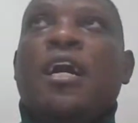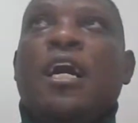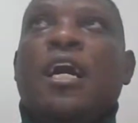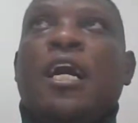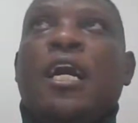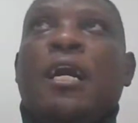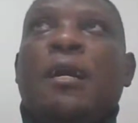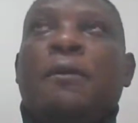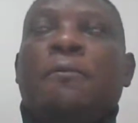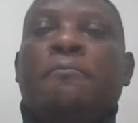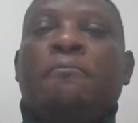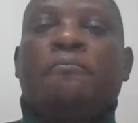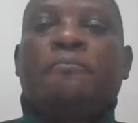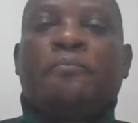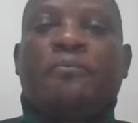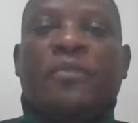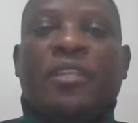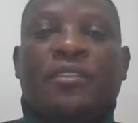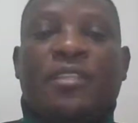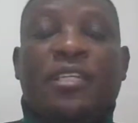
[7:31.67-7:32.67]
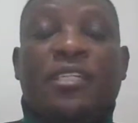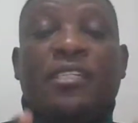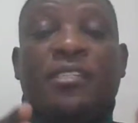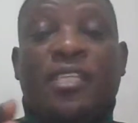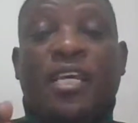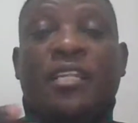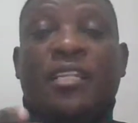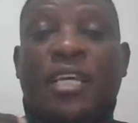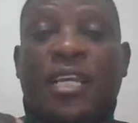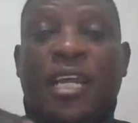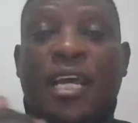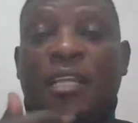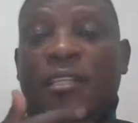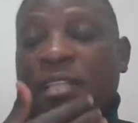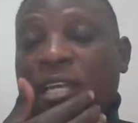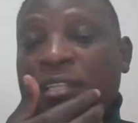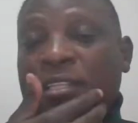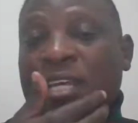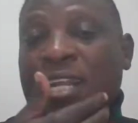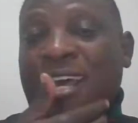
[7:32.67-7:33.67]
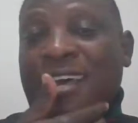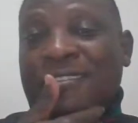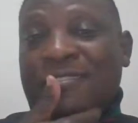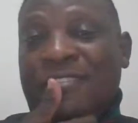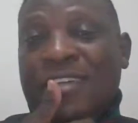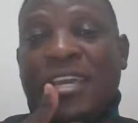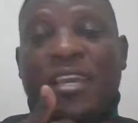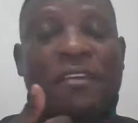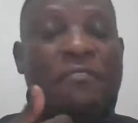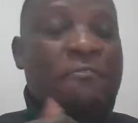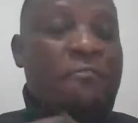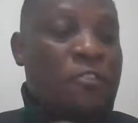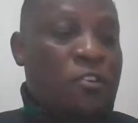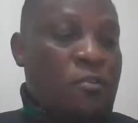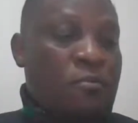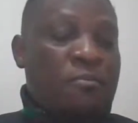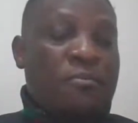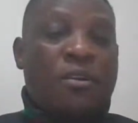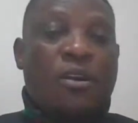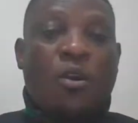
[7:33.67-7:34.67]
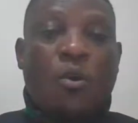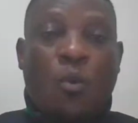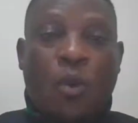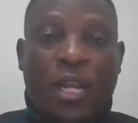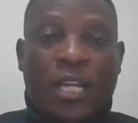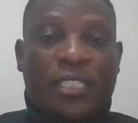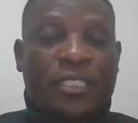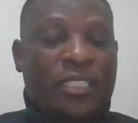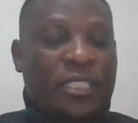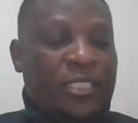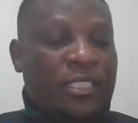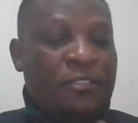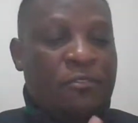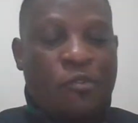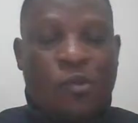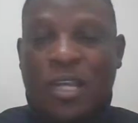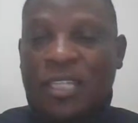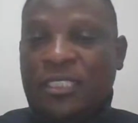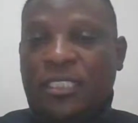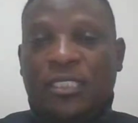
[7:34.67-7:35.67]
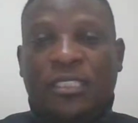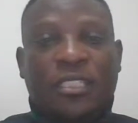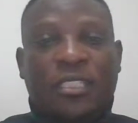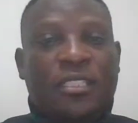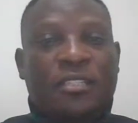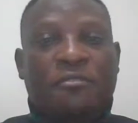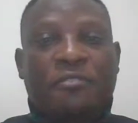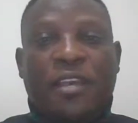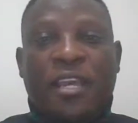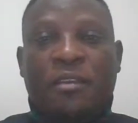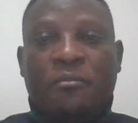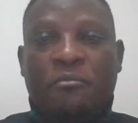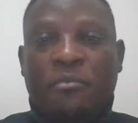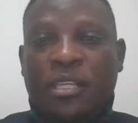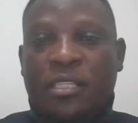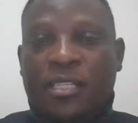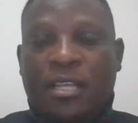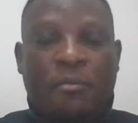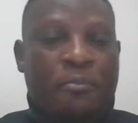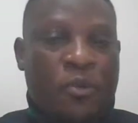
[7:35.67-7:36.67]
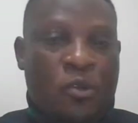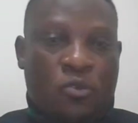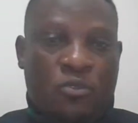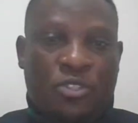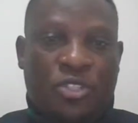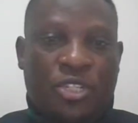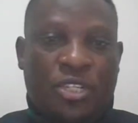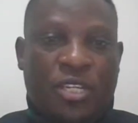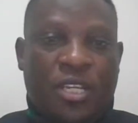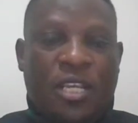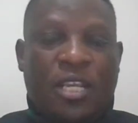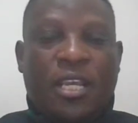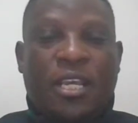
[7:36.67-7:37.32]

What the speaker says: the design that are there from qualitative, quantitative, and mixed approach.